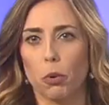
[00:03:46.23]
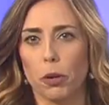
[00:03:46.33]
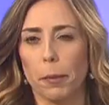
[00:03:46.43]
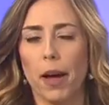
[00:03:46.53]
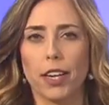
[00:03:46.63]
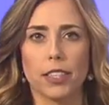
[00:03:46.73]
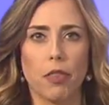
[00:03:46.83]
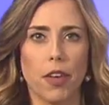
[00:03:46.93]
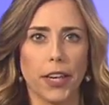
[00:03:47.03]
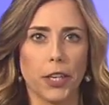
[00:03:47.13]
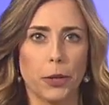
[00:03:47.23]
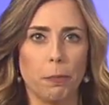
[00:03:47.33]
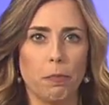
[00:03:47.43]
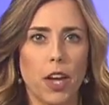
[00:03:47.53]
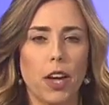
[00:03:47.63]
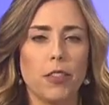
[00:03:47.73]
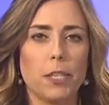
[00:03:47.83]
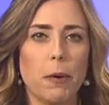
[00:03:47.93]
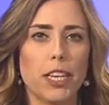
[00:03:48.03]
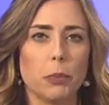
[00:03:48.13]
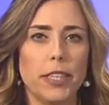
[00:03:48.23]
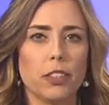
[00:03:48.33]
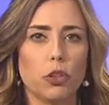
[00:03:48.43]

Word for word: reporting. Madison, thank you. This past week,